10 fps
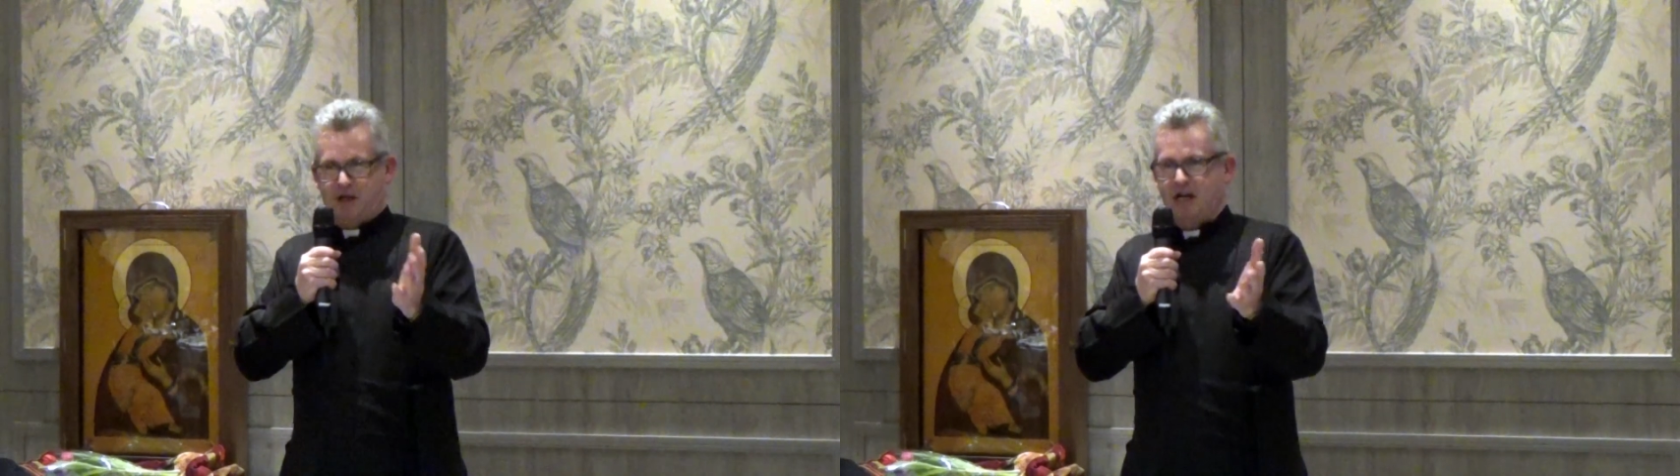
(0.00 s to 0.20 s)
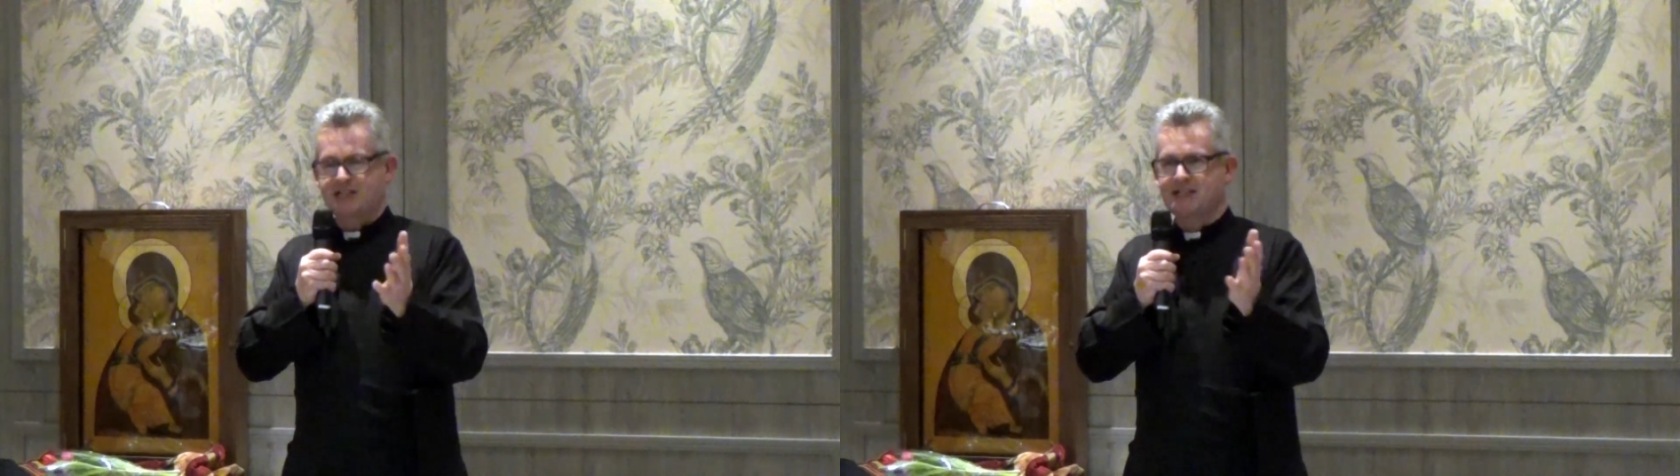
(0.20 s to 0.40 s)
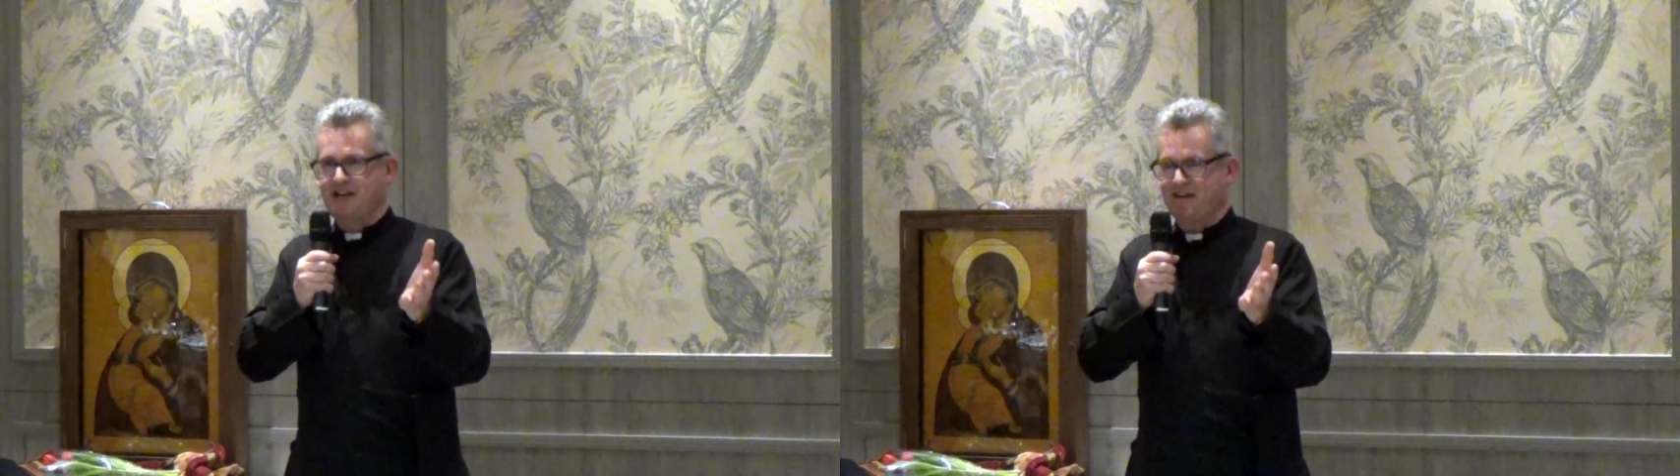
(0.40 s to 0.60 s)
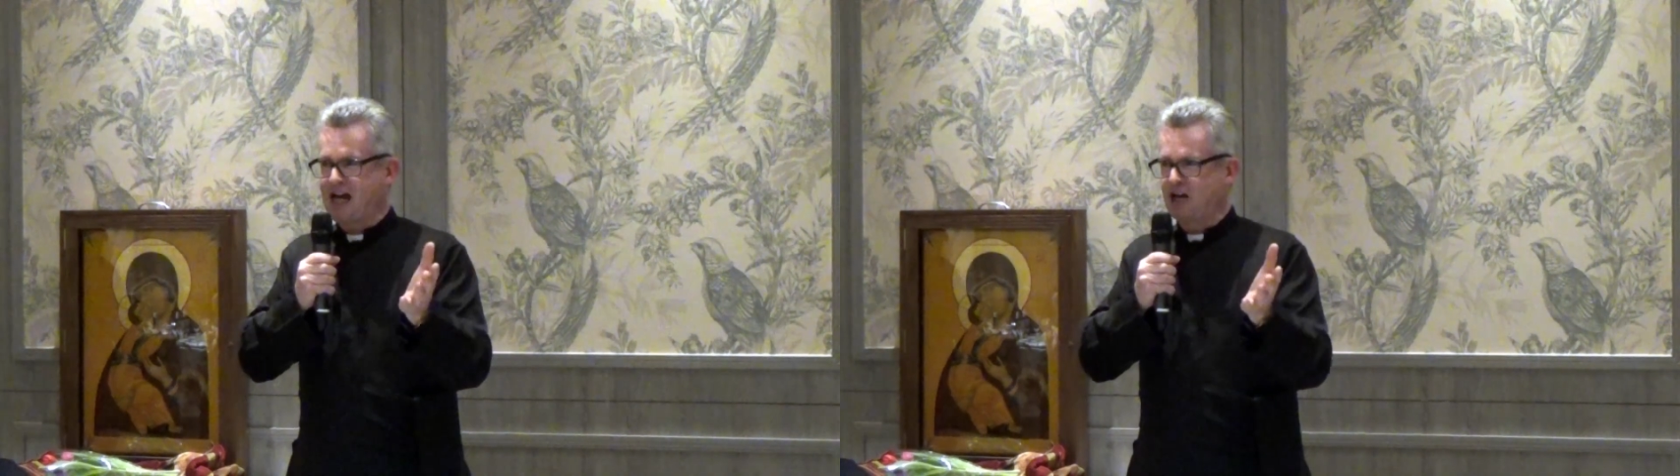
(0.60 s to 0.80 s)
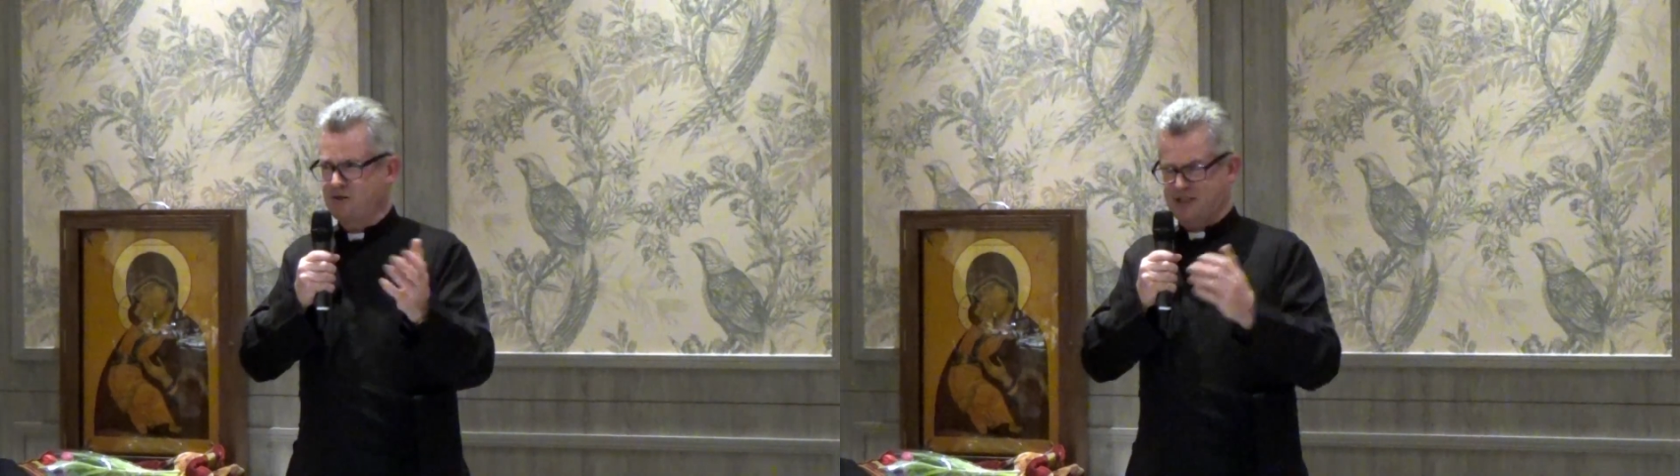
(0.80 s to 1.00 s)
a safe
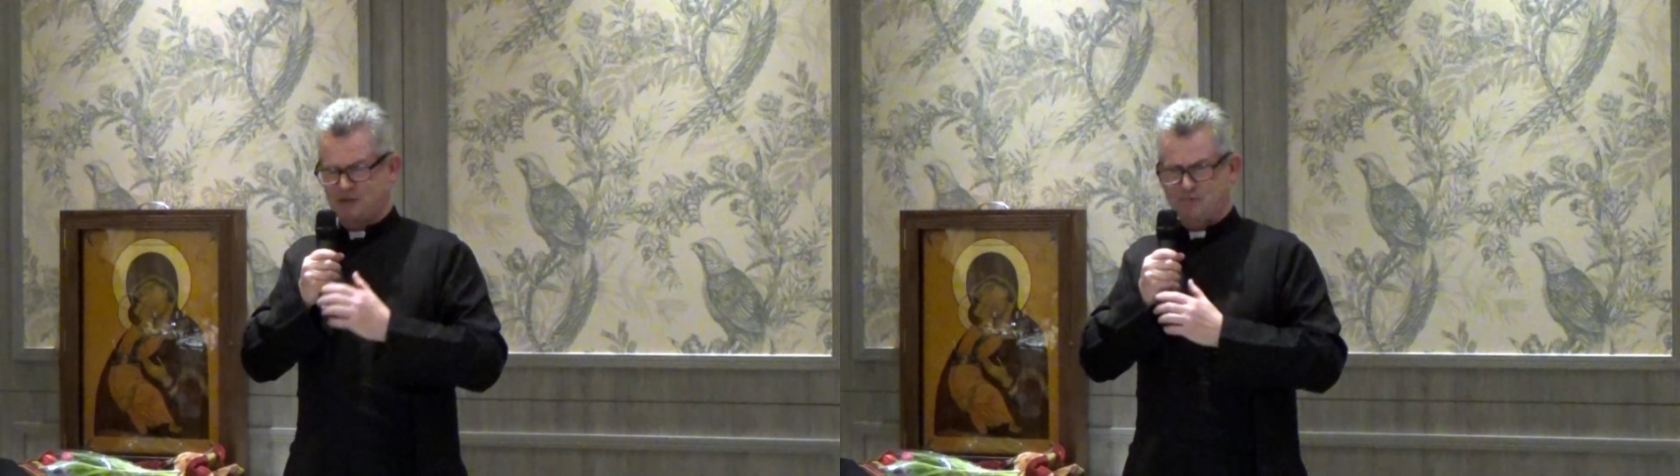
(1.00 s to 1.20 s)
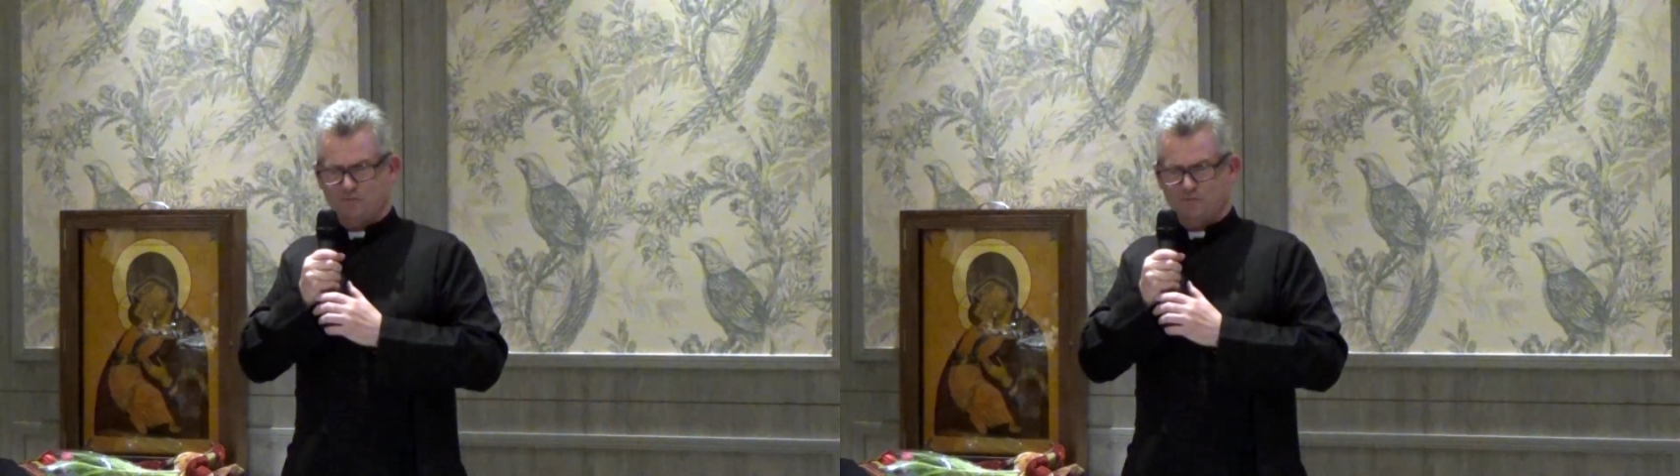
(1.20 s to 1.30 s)
house